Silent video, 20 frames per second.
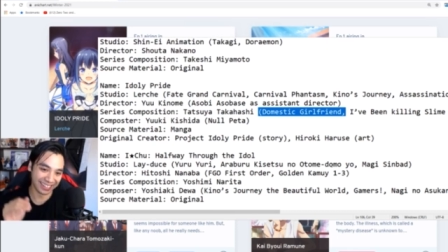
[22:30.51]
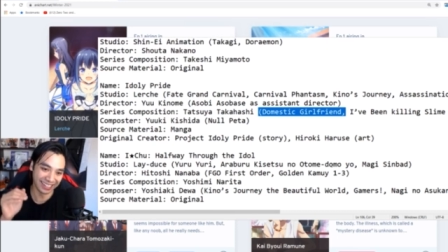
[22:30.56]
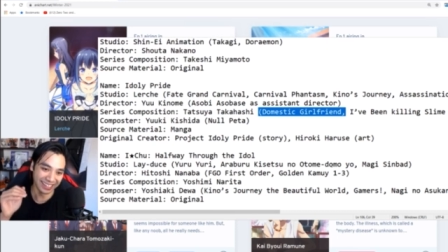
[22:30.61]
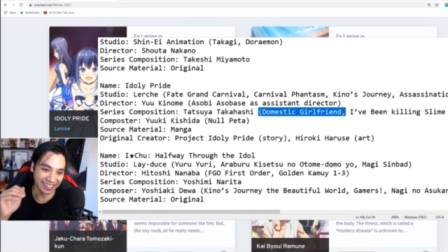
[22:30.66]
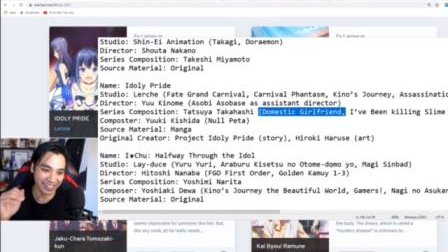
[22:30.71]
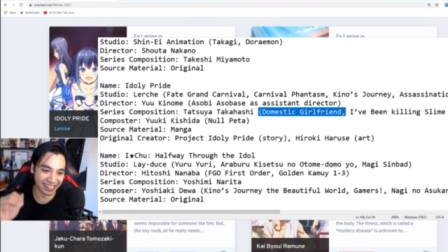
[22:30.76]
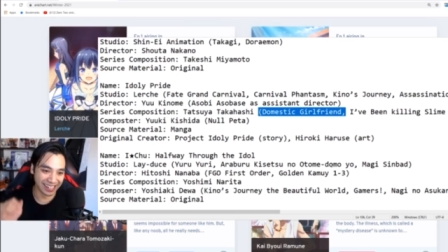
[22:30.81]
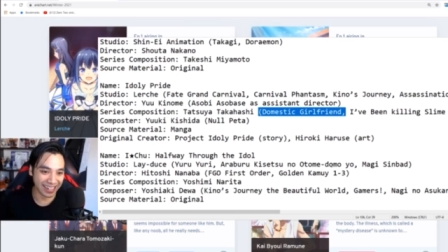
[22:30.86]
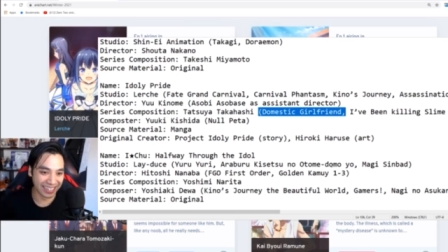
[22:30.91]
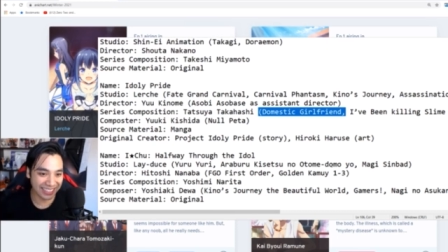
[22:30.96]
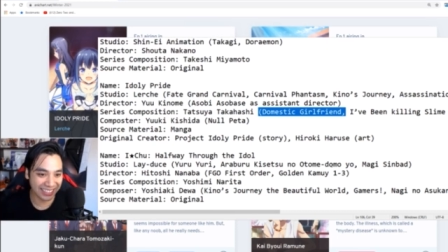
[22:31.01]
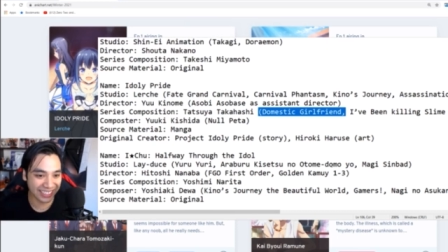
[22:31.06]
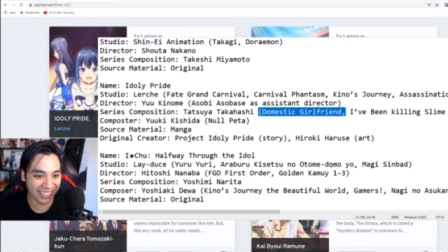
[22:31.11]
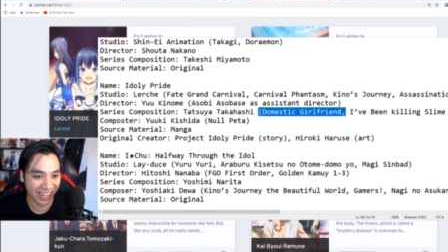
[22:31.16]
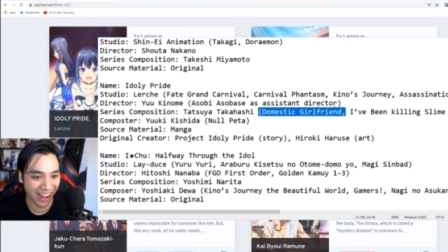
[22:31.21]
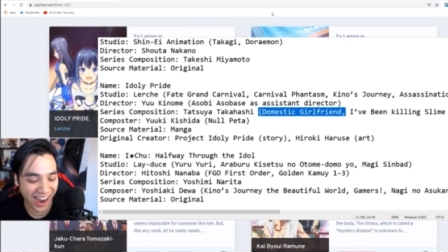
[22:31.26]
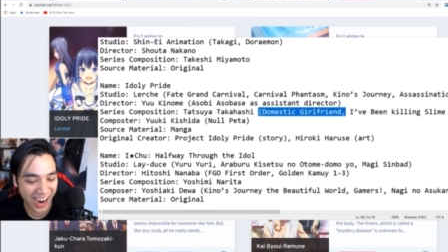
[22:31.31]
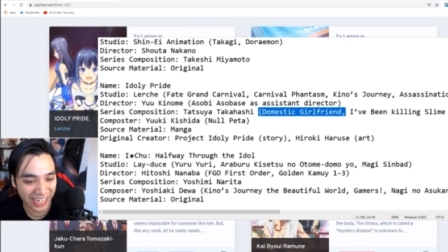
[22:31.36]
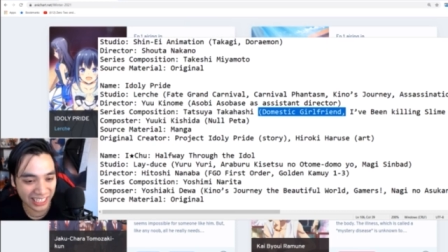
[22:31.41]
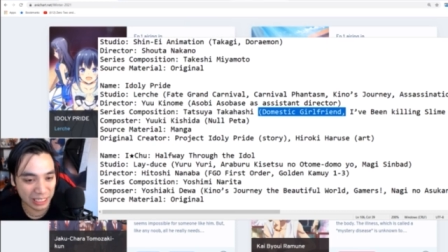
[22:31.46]
Yes,
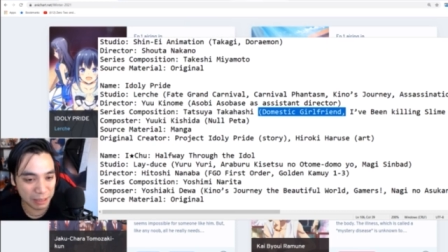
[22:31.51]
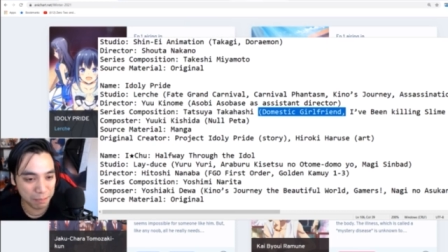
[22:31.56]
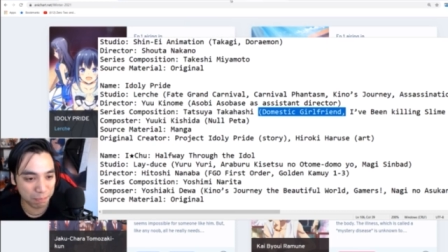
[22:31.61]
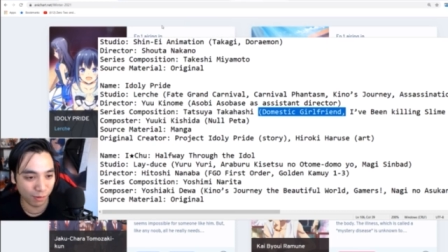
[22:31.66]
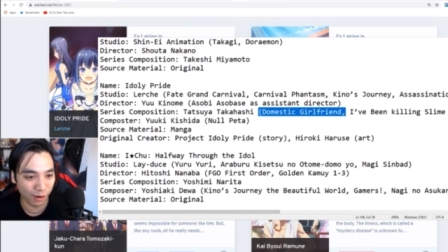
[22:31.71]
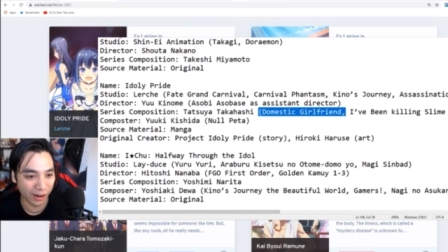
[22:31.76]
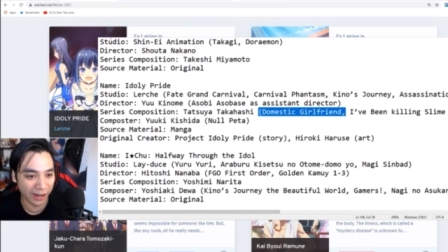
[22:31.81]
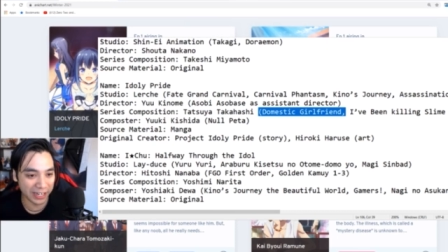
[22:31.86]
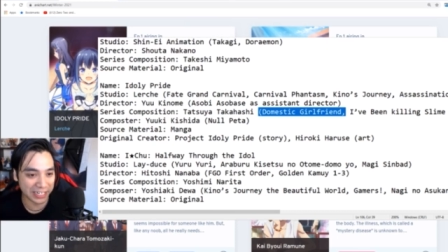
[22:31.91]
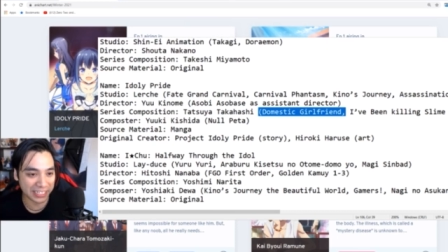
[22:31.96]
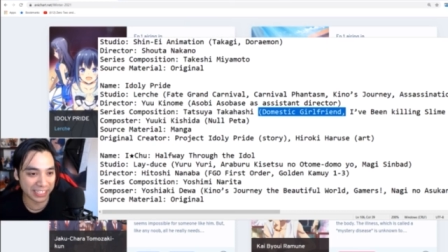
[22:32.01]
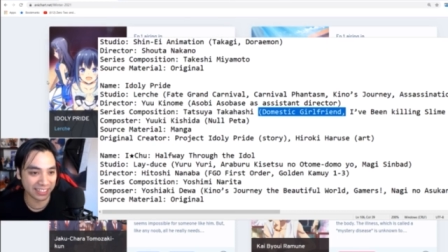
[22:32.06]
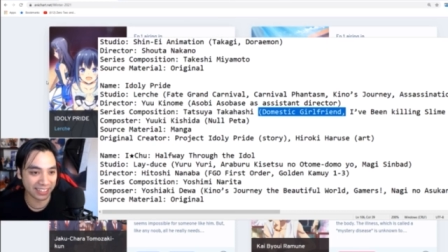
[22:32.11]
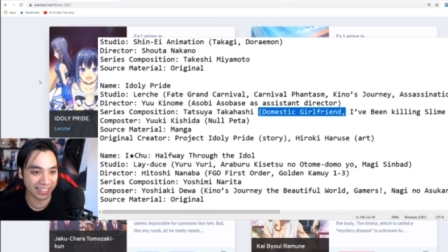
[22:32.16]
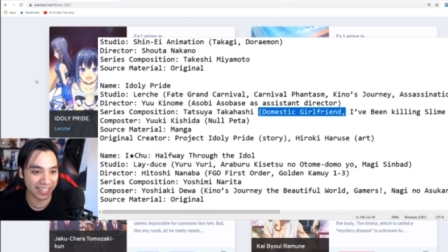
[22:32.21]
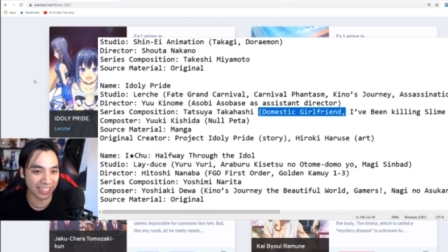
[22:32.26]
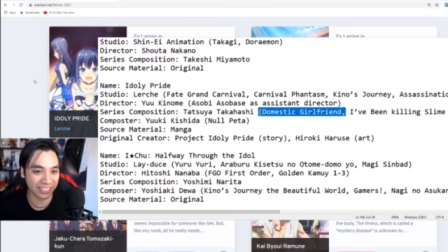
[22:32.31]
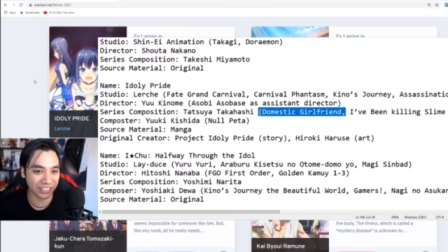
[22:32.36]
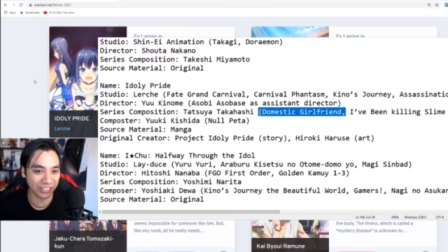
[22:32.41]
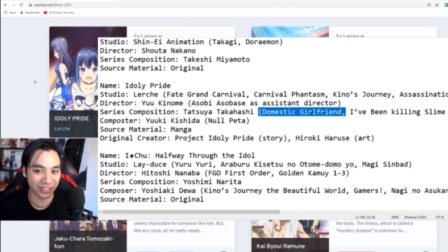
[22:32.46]
Idoly Pride.
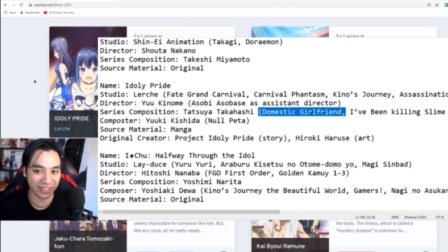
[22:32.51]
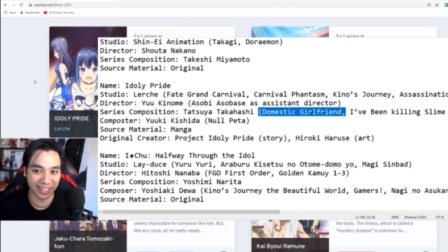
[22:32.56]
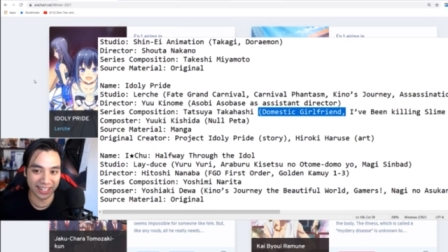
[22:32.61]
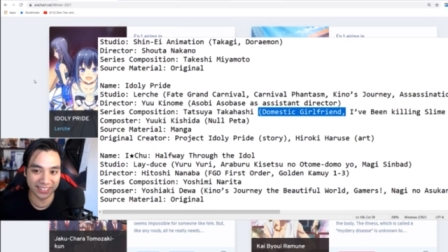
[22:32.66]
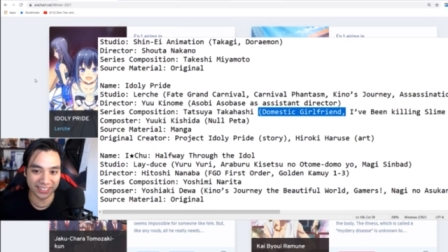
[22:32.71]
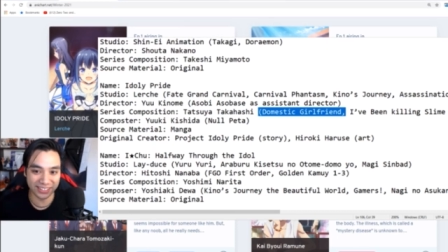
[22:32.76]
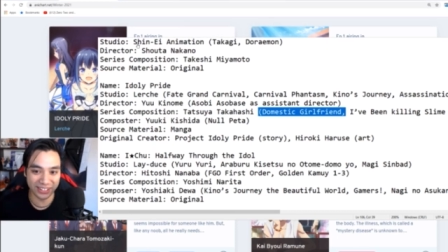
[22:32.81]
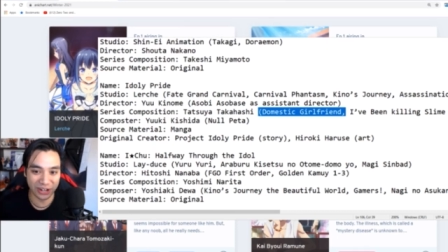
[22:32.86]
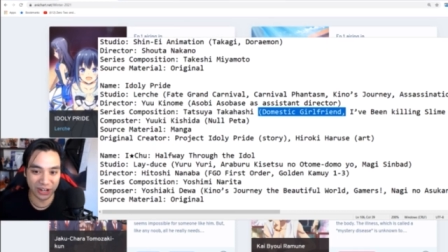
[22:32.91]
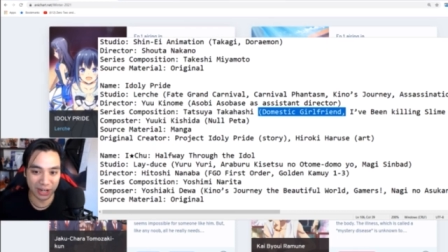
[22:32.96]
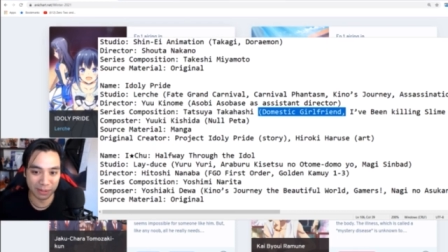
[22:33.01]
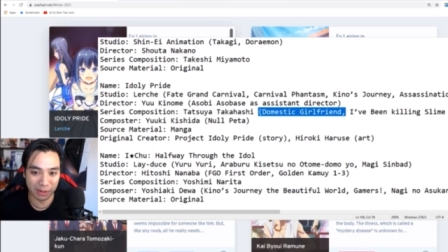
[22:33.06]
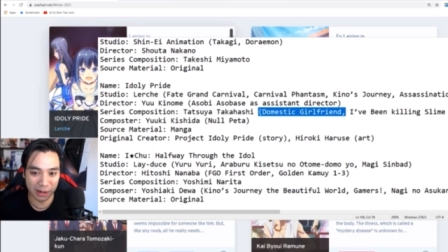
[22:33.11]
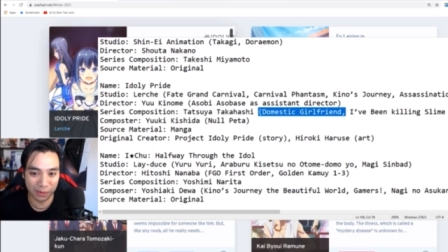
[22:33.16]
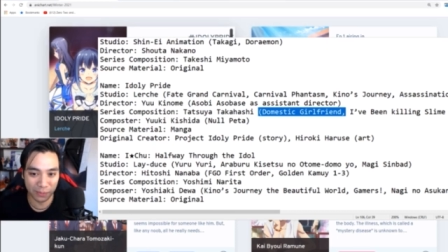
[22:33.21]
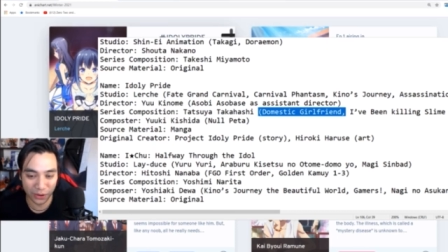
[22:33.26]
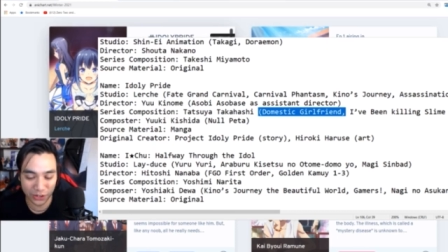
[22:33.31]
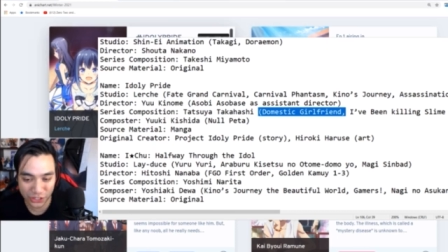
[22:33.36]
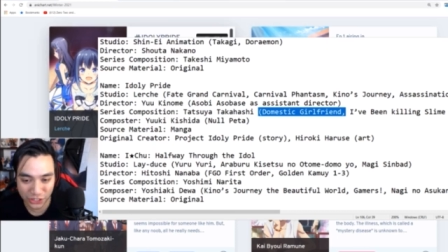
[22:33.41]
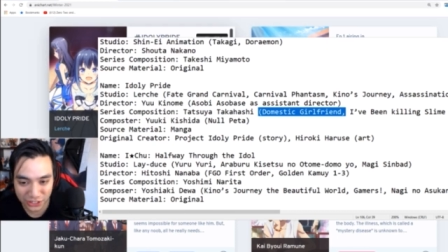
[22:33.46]
That's going on my
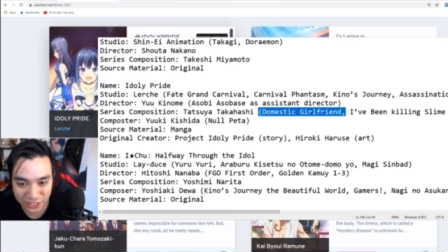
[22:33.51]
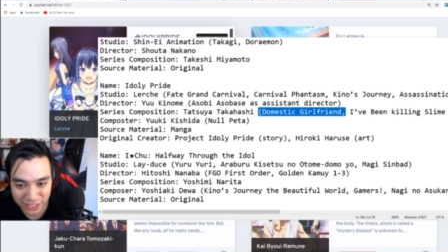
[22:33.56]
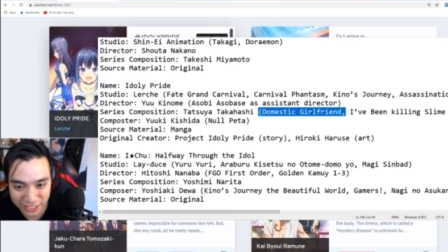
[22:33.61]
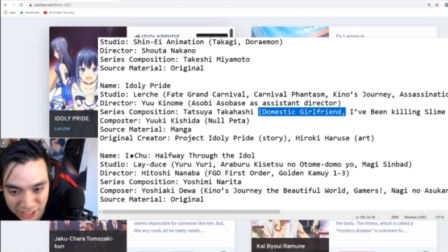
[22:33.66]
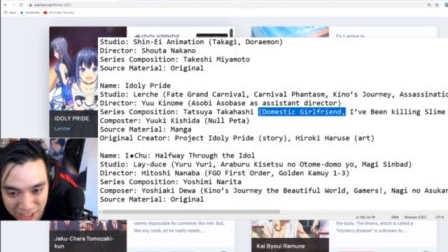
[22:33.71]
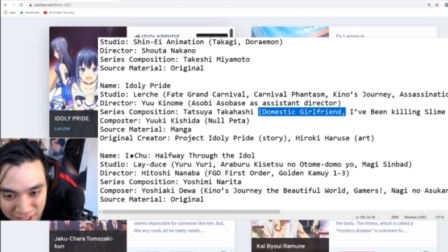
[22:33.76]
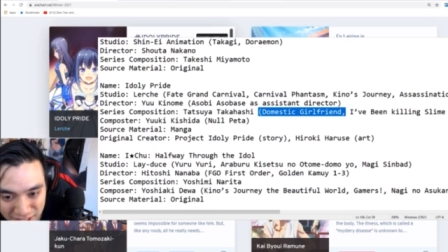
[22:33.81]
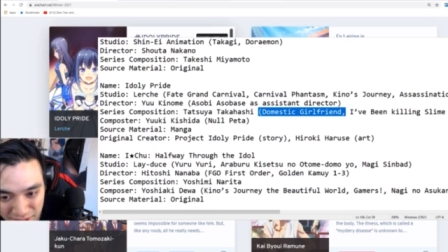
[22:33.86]
watch list.